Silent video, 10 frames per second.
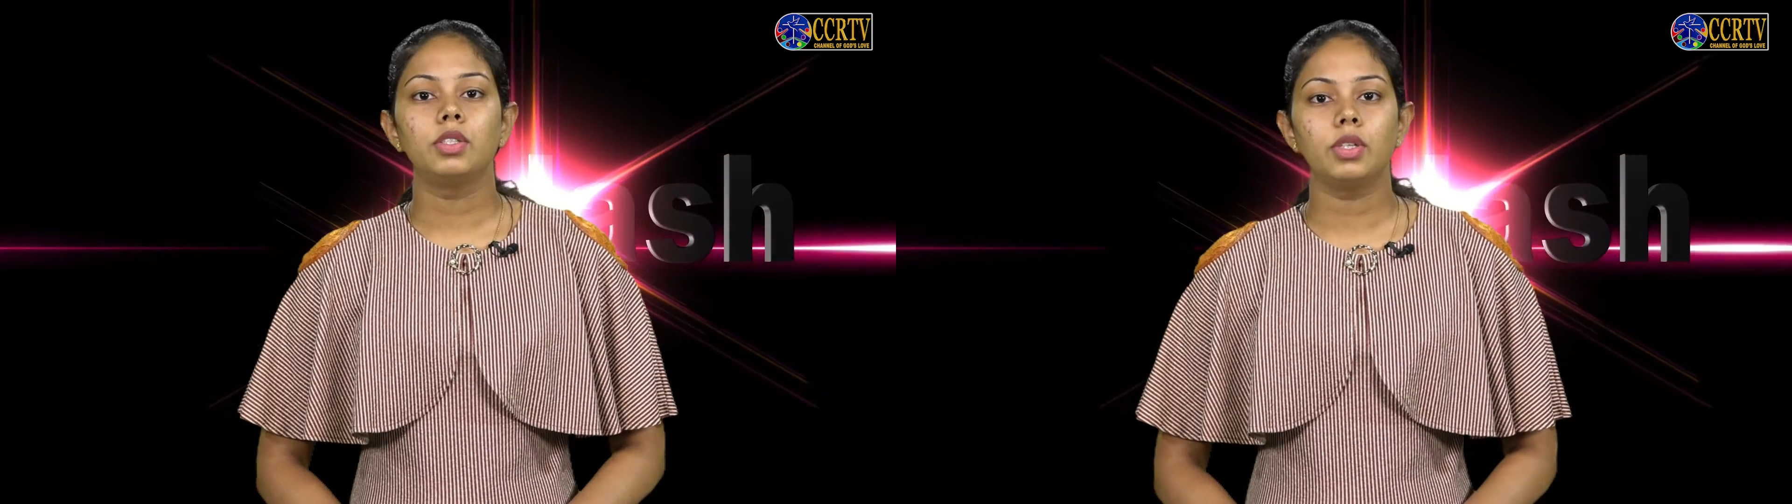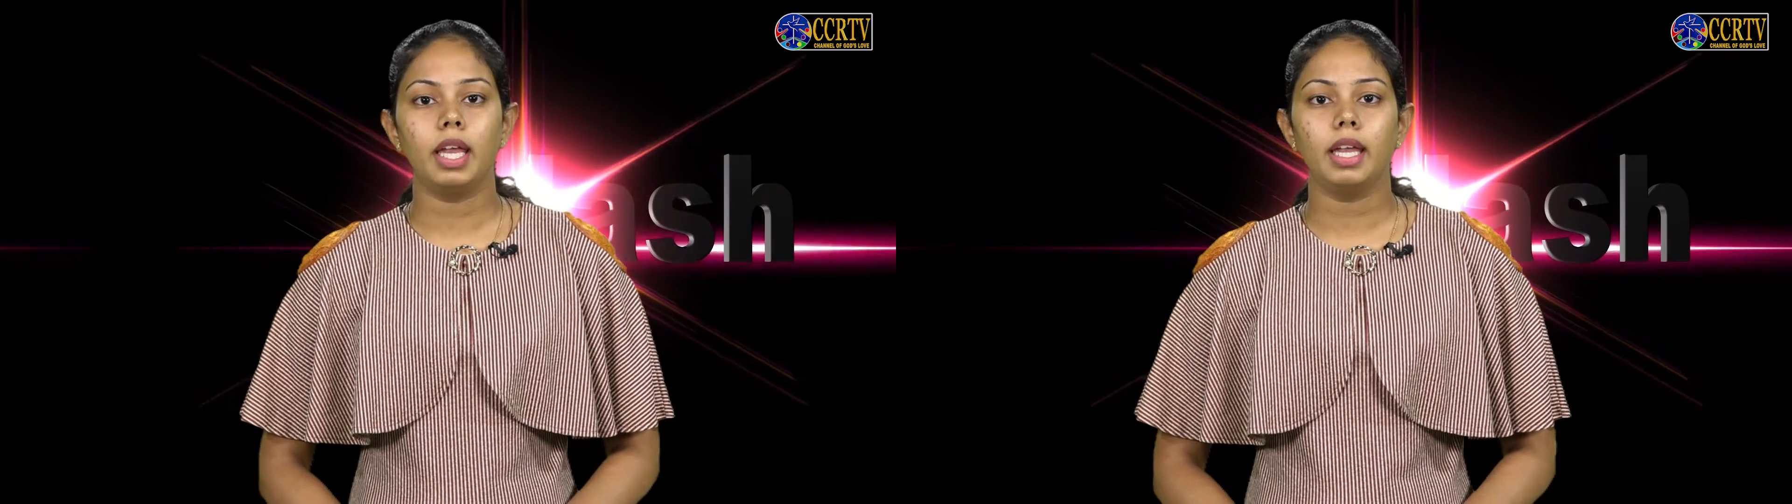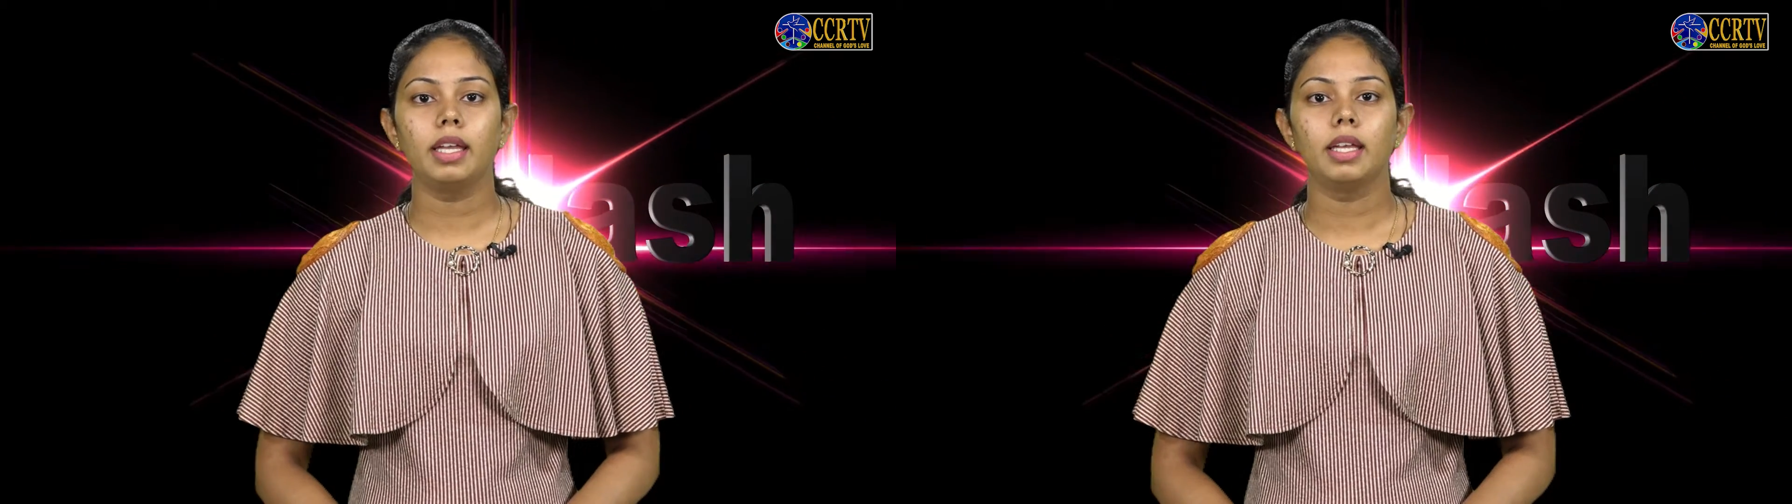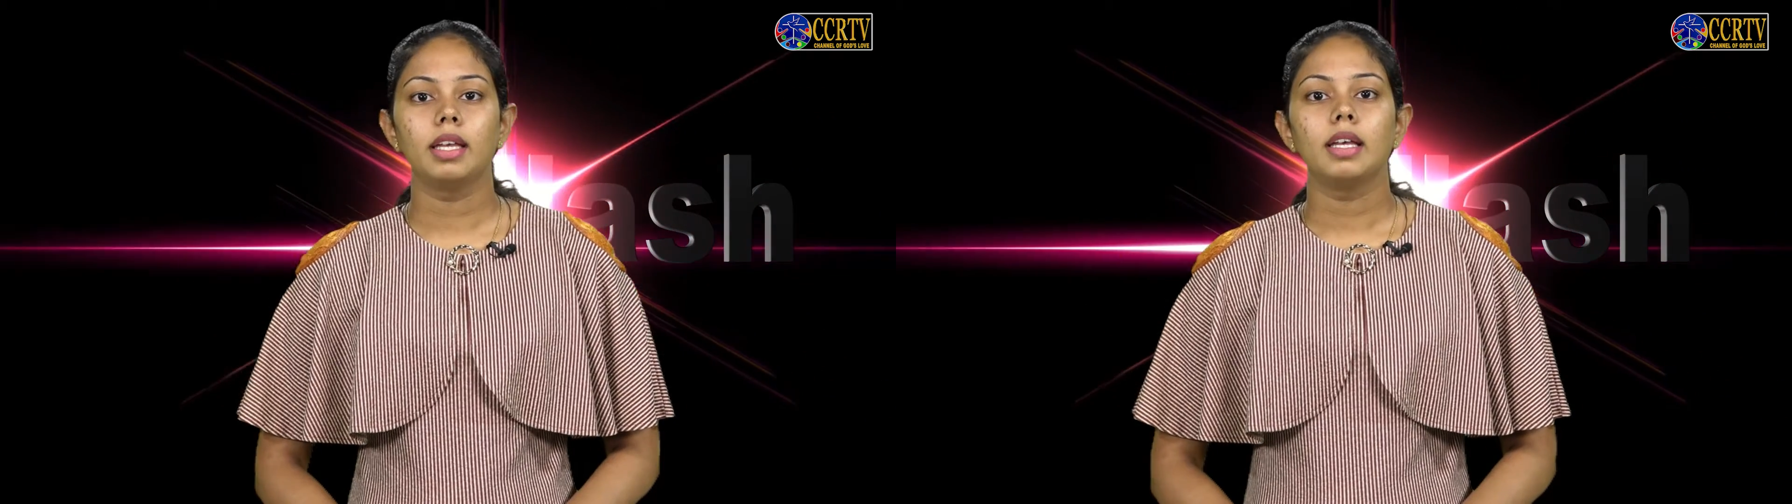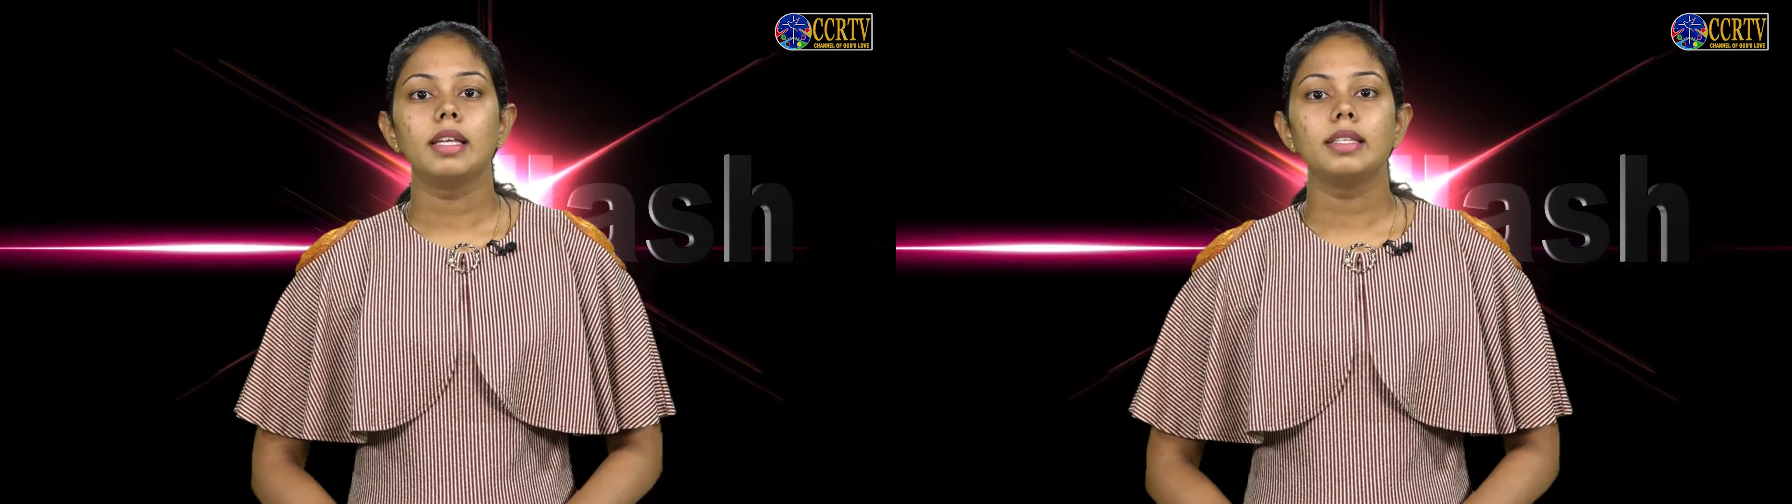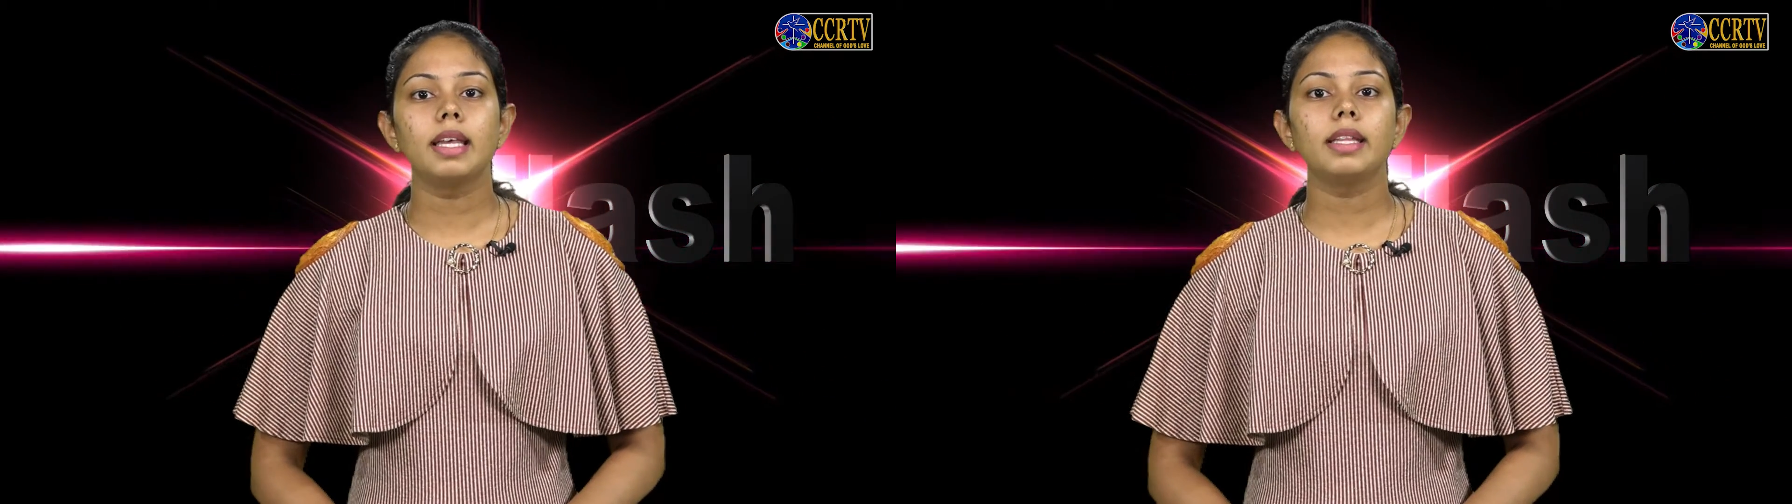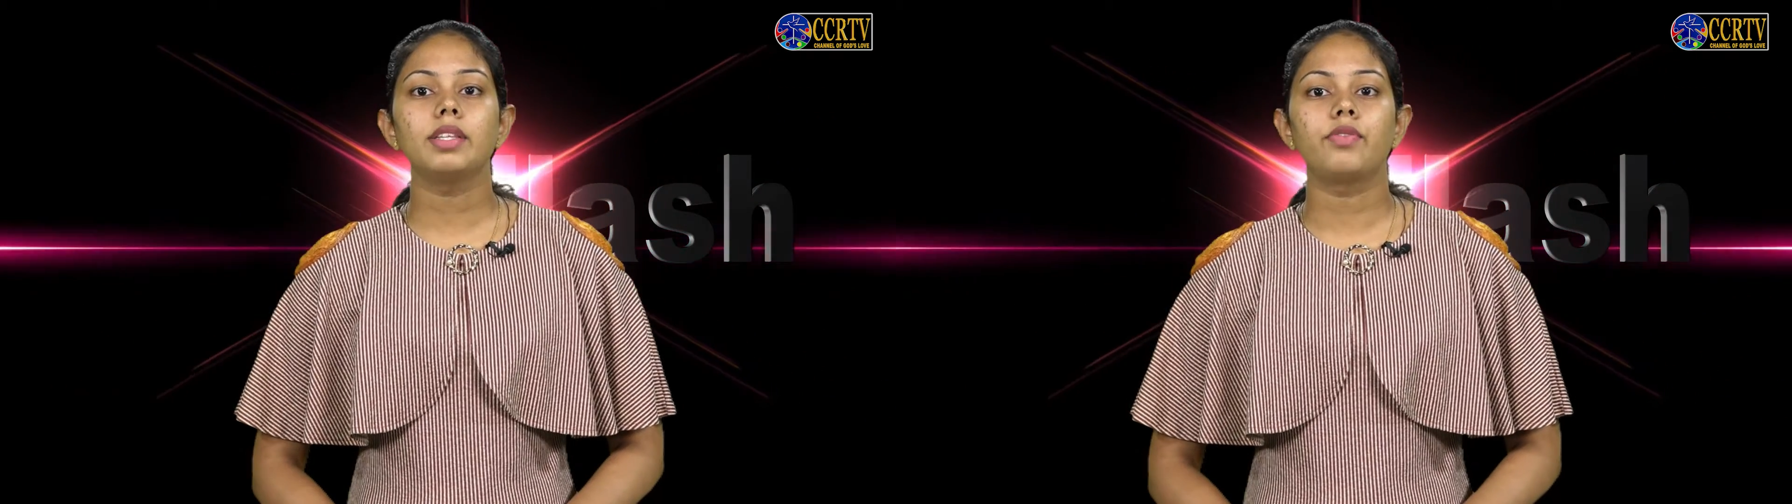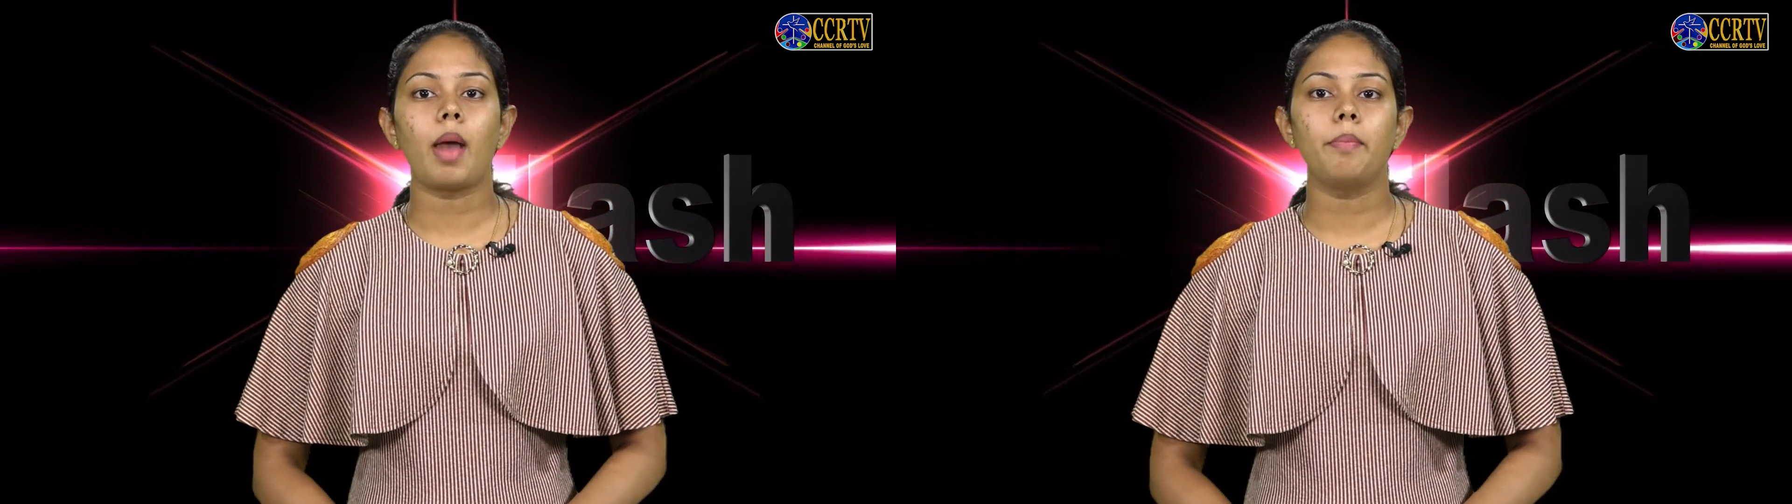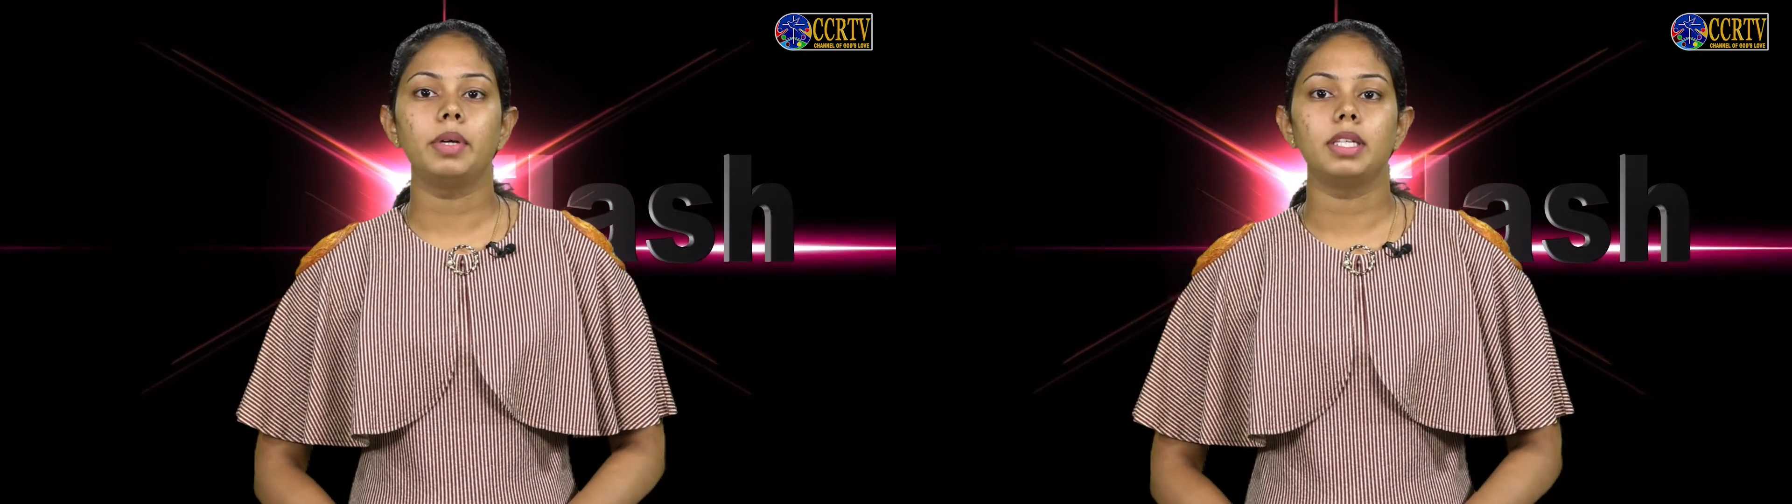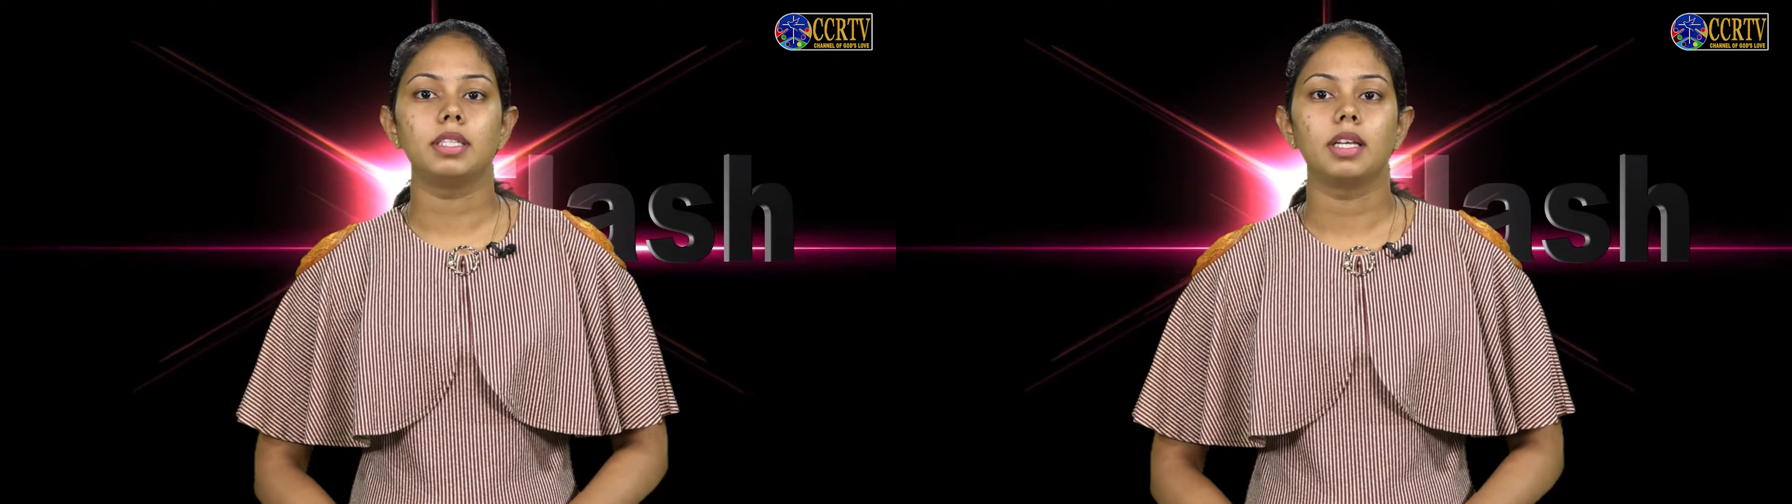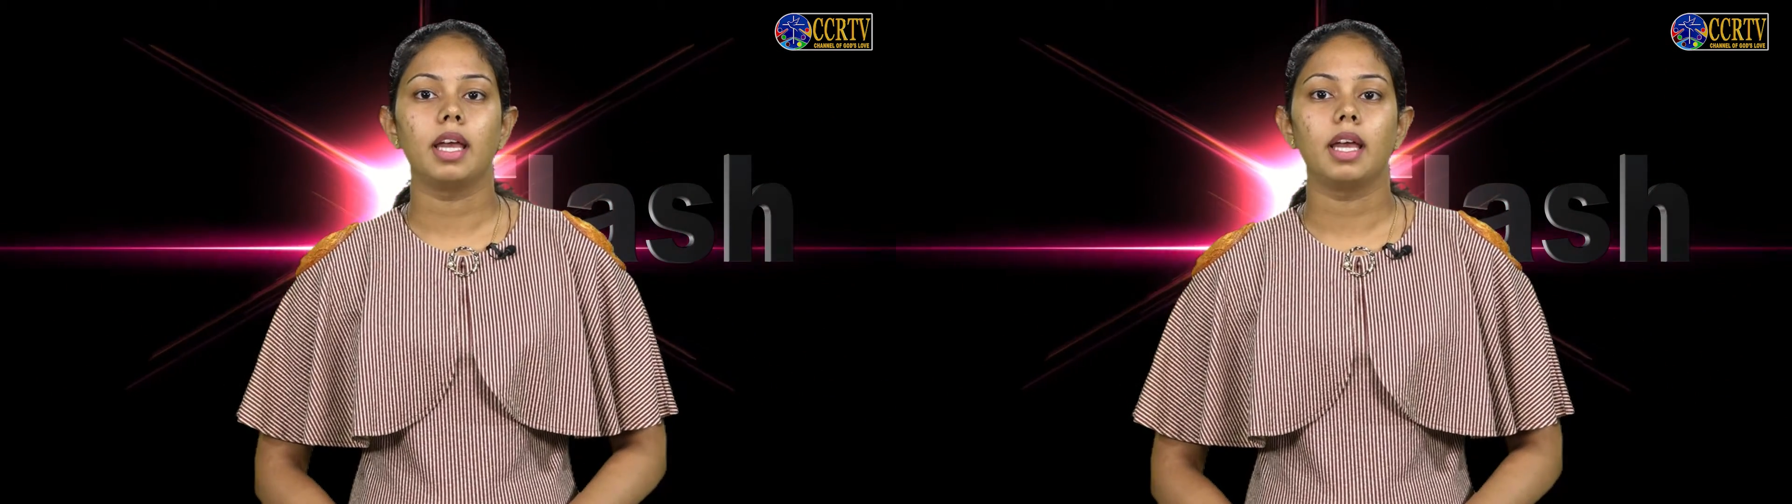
Today, sin is rampant